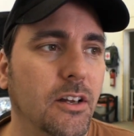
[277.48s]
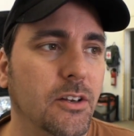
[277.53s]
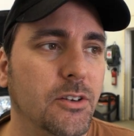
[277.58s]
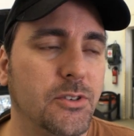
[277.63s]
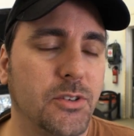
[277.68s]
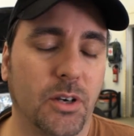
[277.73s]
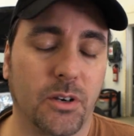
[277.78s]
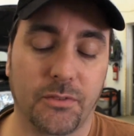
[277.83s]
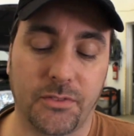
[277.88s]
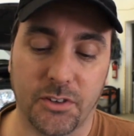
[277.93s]

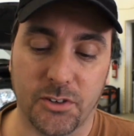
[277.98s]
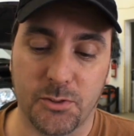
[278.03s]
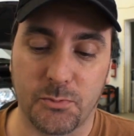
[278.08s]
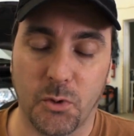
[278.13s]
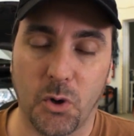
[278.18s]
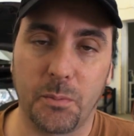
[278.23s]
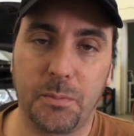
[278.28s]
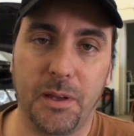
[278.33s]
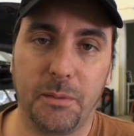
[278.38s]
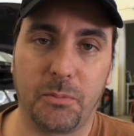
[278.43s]
So if there's
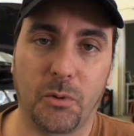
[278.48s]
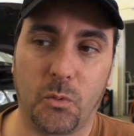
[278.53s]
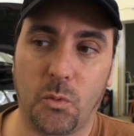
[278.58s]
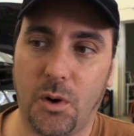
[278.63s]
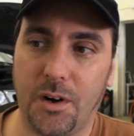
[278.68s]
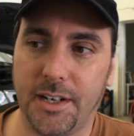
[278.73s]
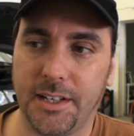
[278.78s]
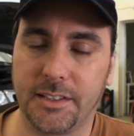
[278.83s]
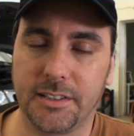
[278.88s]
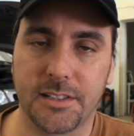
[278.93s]
more people
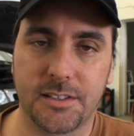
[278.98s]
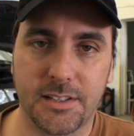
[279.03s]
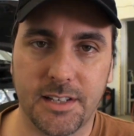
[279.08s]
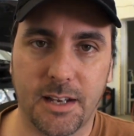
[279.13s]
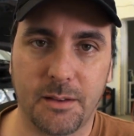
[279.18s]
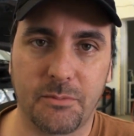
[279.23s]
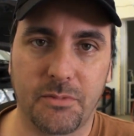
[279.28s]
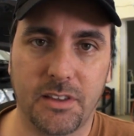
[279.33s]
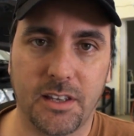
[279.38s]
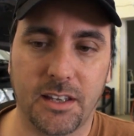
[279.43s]
wanting the
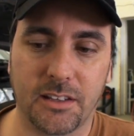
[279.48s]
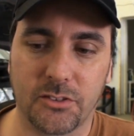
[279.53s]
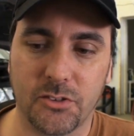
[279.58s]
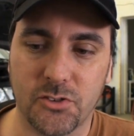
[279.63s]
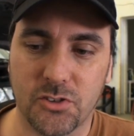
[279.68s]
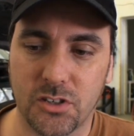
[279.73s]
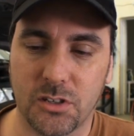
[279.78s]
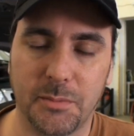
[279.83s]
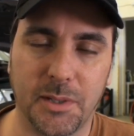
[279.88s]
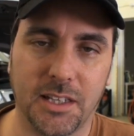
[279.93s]
same thing,
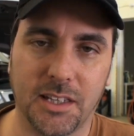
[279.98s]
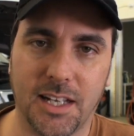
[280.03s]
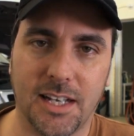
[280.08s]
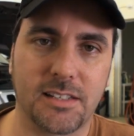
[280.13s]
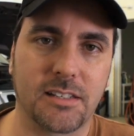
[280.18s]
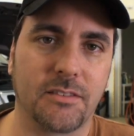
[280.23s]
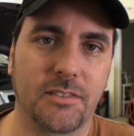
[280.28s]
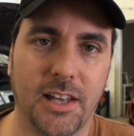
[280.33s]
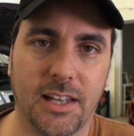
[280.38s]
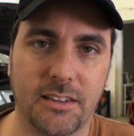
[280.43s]
there's going to be
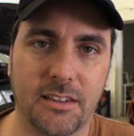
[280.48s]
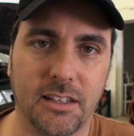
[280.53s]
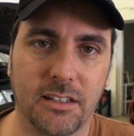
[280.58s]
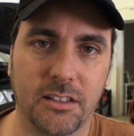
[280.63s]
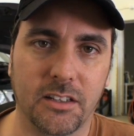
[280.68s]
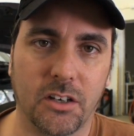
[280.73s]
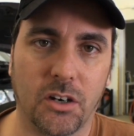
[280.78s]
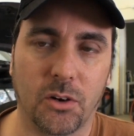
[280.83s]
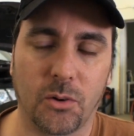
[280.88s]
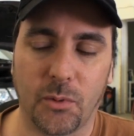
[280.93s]
less of that
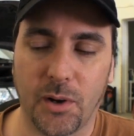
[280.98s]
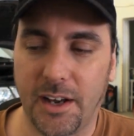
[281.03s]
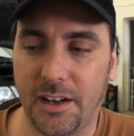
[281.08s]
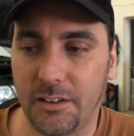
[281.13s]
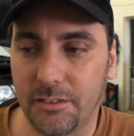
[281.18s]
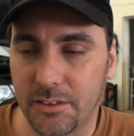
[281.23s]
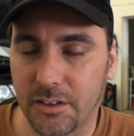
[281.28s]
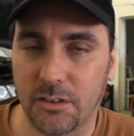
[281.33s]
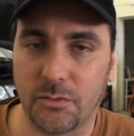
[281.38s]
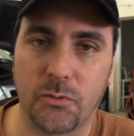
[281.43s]
thing to go
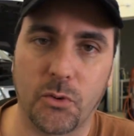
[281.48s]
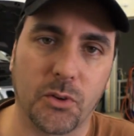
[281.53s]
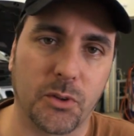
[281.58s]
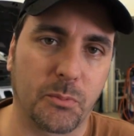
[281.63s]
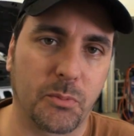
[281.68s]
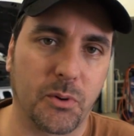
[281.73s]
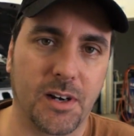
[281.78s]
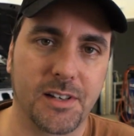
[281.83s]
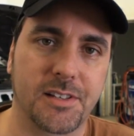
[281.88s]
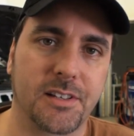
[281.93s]
around. Therefore,
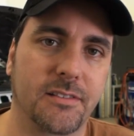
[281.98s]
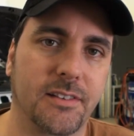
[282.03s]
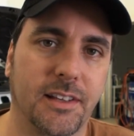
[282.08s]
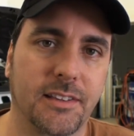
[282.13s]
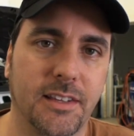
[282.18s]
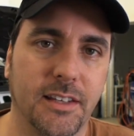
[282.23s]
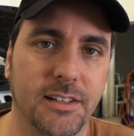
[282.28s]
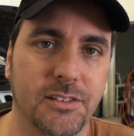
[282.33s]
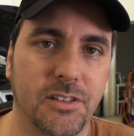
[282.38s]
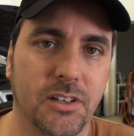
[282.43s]
the price of
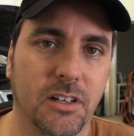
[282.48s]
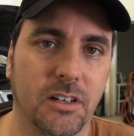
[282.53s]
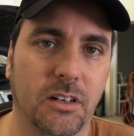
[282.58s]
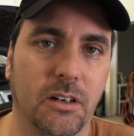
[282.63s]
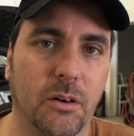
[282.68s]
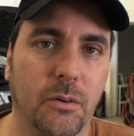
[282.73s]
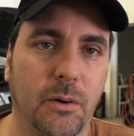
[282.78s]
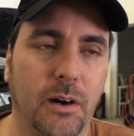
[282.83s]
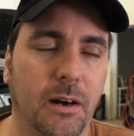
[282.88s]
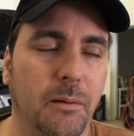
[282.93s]
that thing is going to
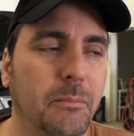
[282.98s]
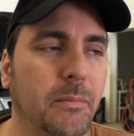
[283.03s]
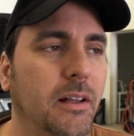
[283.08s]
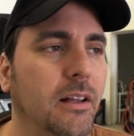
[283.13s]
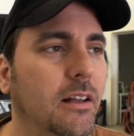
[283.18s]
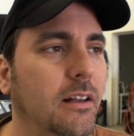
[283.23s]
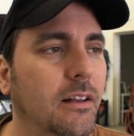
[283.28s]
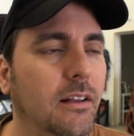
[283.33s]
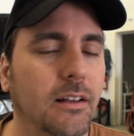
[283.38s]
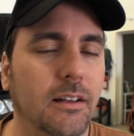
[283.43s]
go up
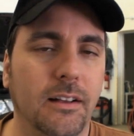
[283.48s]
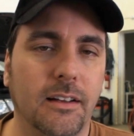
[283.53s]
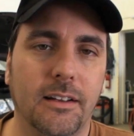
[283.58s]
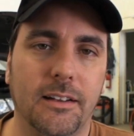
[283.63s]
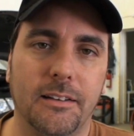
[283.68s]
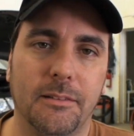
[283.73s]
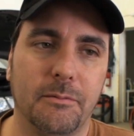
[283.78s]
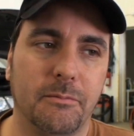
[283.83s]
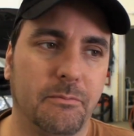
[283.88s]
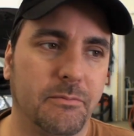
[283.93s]

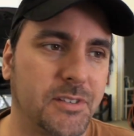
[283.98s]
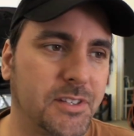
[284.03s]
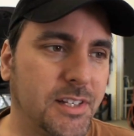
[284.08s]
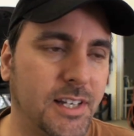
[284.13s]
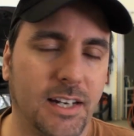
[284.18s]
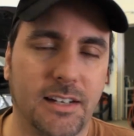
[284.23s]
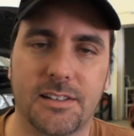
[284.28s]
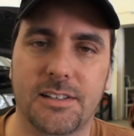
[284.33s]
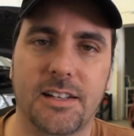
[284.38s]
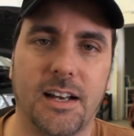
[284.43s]

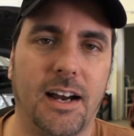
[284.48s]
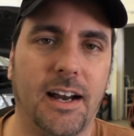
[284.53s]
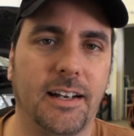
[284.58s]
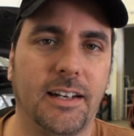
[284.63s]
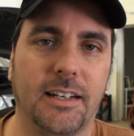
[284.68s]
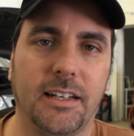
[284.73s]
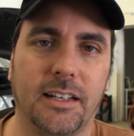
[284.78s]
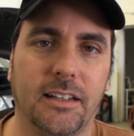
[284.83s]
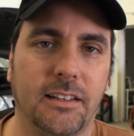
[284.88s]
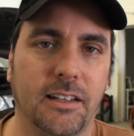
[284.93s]
set
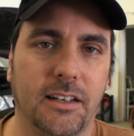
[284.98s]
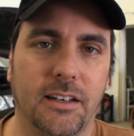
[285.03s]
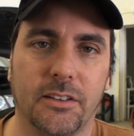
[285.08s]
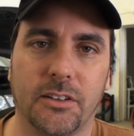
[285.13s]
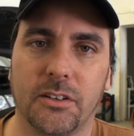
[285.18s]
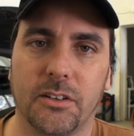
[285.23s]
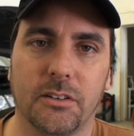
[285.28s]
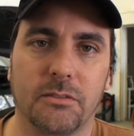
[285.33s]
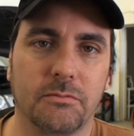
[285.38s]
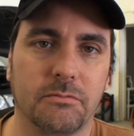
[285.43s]
aside any of the
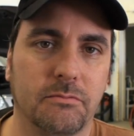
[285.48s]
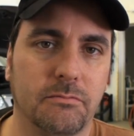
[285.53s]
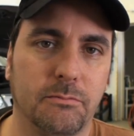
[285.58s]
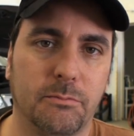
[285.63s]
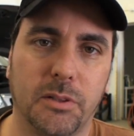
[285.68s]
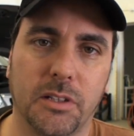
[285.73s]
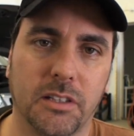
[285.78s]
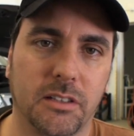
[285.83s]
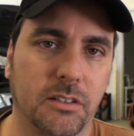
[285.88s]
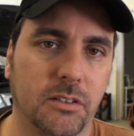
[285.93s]
other
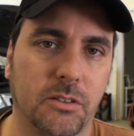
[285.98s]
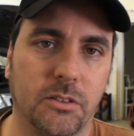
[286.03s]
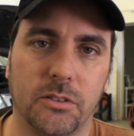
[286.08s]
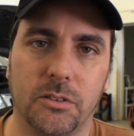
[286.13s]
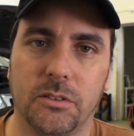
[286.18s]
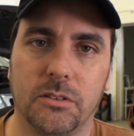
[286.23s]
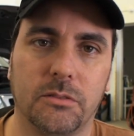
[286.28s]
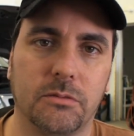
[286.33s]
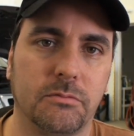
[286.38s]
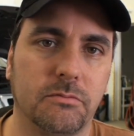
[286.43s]

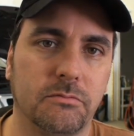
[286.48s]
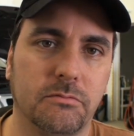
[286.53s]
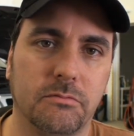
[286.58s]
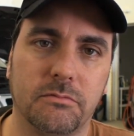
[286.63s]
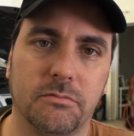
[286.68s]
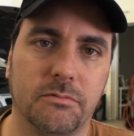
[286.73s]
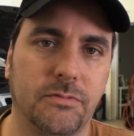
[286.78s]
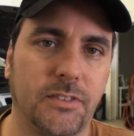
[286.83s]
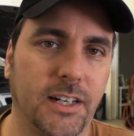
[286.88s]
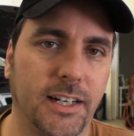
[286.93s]
political,
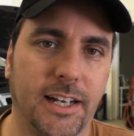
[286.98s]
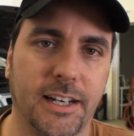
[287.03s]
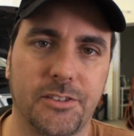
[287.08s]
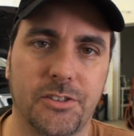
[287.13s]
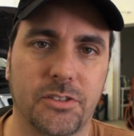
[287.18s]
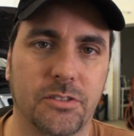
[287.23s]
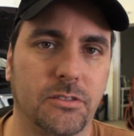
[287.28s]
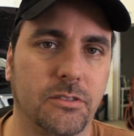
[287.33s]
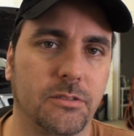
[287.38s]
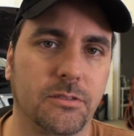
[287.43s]

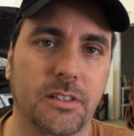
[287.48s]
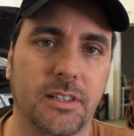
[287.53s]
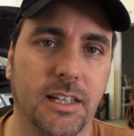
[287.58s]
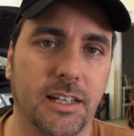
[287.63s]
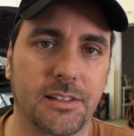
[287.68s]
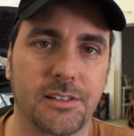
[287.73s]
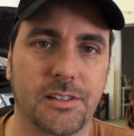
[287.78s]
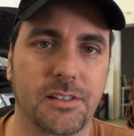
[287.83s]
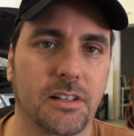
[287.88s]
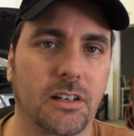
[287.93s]
financial
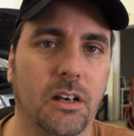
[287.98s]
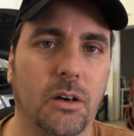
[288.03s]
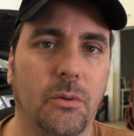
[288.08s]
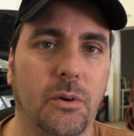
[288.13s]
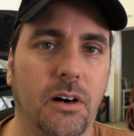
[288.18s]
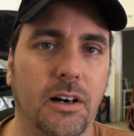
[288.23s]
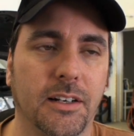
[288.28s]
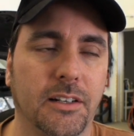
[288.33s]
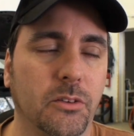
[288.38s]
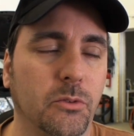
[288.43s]
things that go
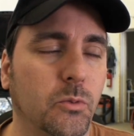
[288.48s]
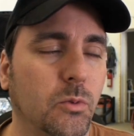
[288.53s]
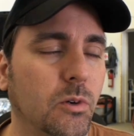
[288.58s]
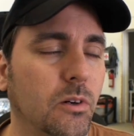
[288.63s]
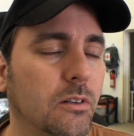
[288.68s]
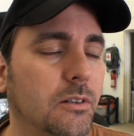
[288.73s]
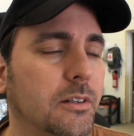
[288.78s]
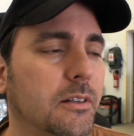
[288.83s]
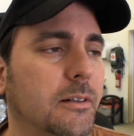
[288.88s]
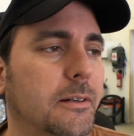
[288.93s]
on in the
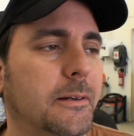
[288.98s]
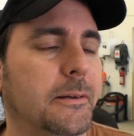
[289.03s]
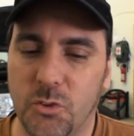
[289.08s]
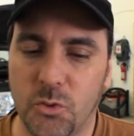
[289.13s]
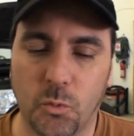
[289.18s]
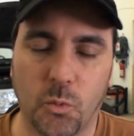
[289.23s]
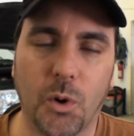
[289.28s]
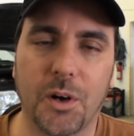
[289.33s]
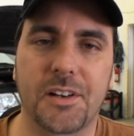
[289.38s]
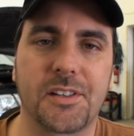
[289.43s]
world.
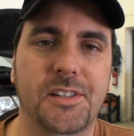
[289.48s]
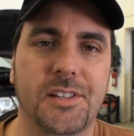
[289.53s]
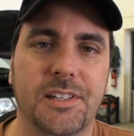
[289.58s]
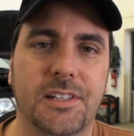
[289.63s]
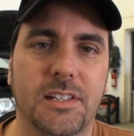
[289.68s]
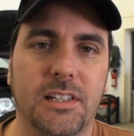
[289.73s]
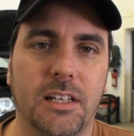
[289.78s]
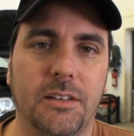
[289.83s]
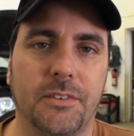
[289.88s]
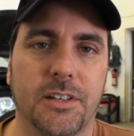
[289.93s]
Where does
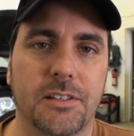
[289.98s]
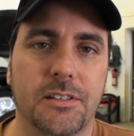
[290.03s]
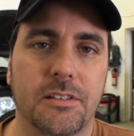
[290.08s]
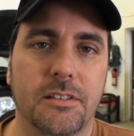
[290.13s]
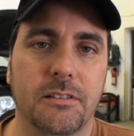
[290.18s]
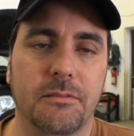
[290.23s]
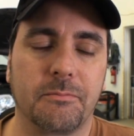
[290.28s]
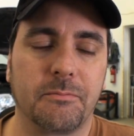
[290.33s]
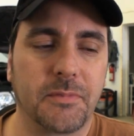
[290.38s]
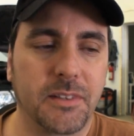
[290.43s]
this leave
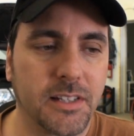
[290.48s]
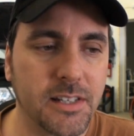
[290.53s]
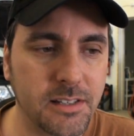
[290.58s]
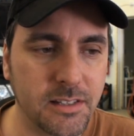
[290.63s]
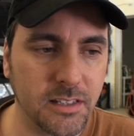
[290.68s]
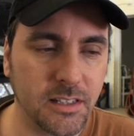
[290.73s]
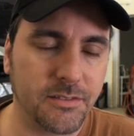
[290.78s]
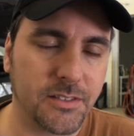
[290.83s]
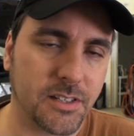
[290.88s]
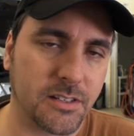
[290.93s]
us?
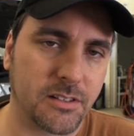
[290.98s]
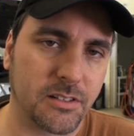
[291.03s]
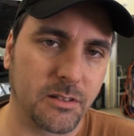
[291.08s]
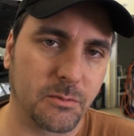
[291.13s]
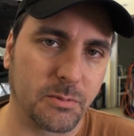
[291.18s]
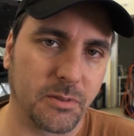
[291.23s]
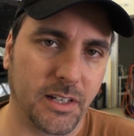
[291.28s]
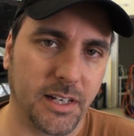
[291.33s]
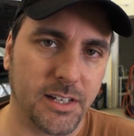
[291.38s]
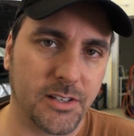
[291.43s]
This leaves us in
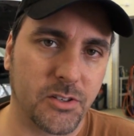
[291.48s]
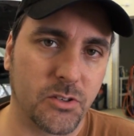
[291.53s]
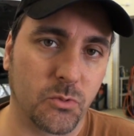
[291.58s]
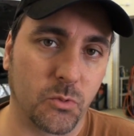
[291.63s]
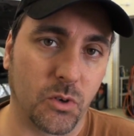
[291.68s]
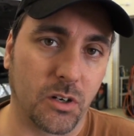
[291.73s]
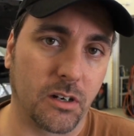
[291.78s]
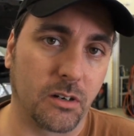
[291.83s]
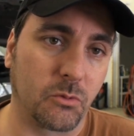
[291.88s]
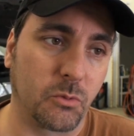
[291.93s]
a place to
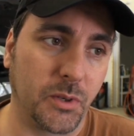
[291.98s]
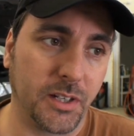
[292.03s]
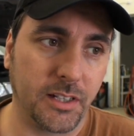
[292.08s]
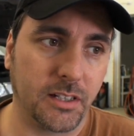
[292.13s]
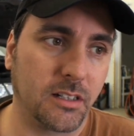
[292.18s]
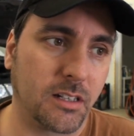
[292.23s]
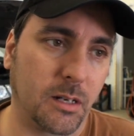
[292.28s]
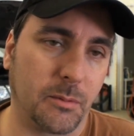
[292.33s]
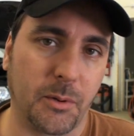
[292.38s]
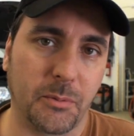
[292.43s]
where we
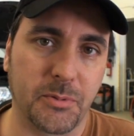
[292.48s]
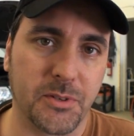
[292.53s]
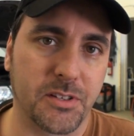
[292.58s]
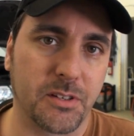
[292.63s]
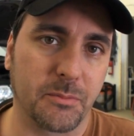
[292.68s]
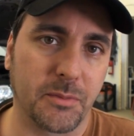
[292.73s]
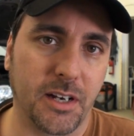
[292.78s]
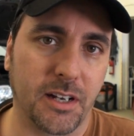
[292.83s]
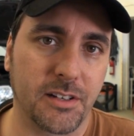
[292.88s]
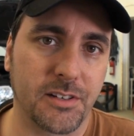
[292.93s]
need to come up with
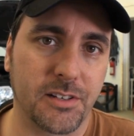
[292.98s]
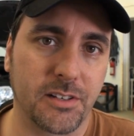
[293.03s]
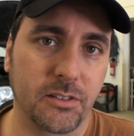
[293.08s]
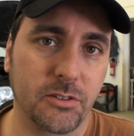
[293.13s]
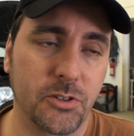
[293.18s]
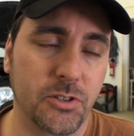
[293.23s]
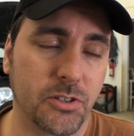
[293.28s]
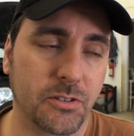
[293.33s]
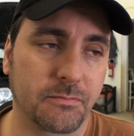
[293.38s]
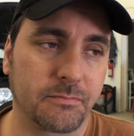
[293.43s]
some kind of
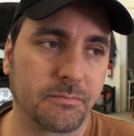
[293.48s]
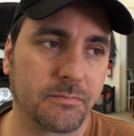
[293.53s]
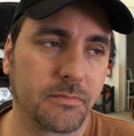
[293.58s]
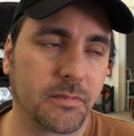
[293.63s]
solution.